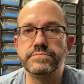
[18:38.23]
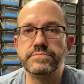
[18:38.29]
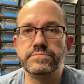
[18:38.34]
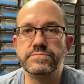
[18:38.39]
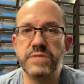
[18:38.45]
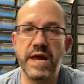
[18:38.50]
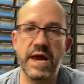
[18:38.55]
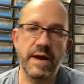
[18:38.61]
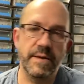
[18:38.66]

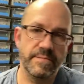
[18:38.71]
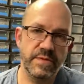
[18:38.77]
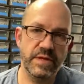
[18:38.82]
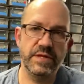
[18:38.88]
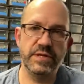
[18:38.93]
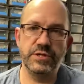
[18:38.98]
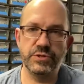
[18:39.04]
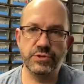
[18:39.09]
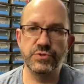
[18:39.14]
Yeah, and
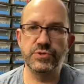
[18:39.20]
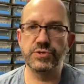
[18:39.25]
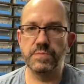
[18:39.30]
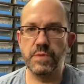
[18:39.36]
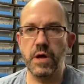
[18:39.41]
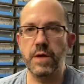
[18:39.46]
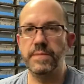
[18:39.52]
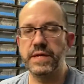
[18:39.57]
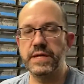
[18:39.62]
then you lose them
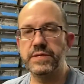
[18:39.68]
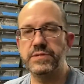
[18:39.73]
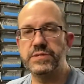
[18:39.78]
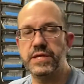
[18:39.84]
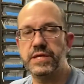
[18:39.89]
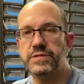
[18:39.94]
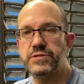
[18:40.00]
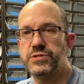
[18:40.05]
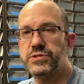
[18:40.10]
all because
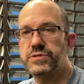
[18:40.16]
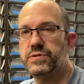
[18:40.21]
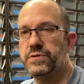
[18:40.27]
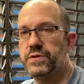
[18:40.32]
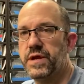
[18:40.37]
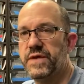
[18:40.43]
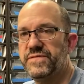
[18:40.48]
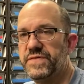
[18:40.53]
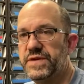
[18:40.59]
they're
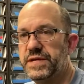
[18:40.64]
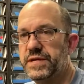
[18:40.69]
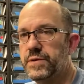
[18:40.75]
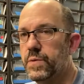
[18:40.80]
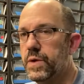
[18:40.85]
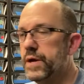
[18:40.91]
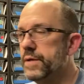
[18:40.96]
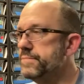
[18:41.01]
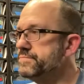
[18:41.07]
not feeding
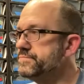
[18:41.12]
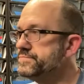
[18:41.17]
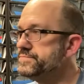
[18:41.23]
well.